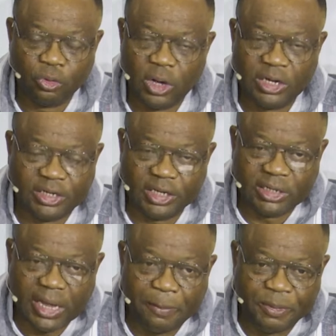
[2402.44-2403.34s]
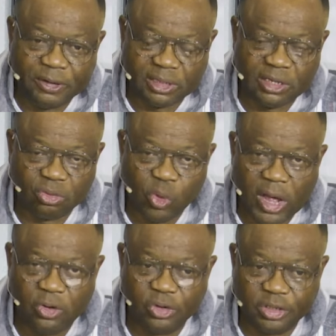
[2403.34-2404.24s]
Go and take that piece and
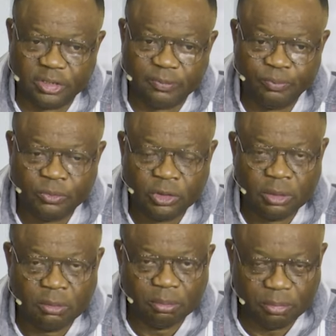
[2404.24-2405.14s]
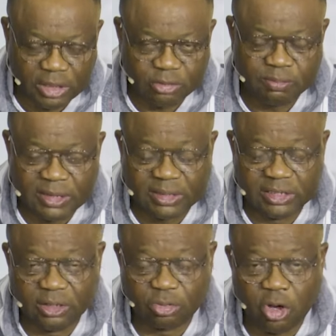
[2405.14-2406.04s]
swallow it. This
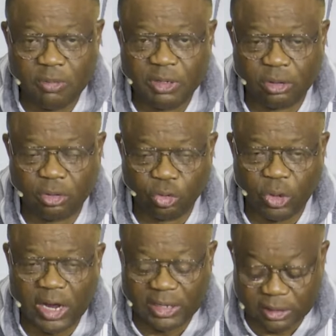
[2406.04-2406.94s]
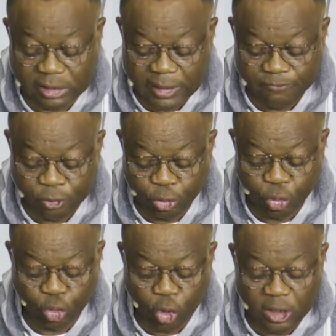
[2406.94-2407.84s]
message is coming to you at this time for
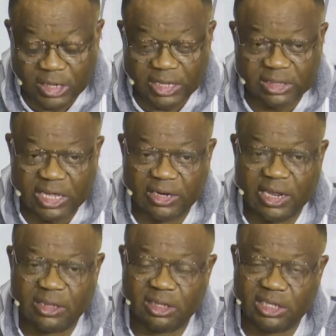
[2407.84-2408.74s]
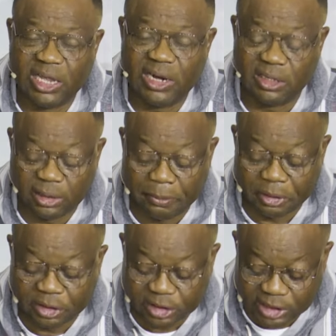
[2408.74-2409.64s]
you to understand that Satan is a
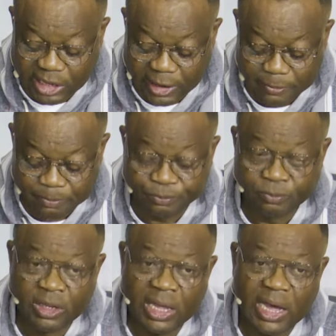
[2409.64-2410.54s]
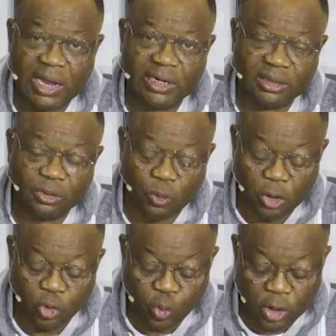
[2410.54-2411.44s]
betrayer and is the
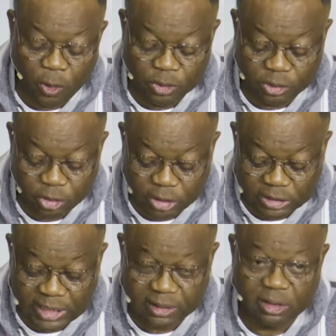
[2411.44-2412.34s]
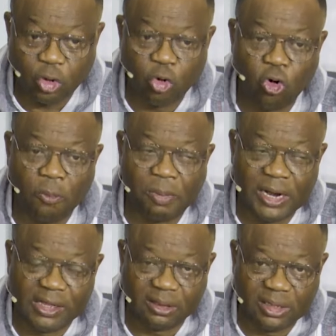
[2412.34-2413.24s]
one who will always suggest
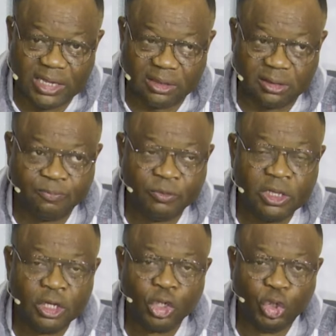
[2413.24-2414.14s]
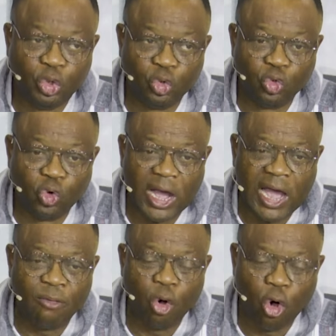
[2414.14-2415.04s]
hopelessness. You
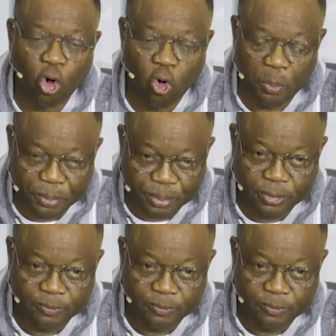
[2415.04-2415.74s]
have hope.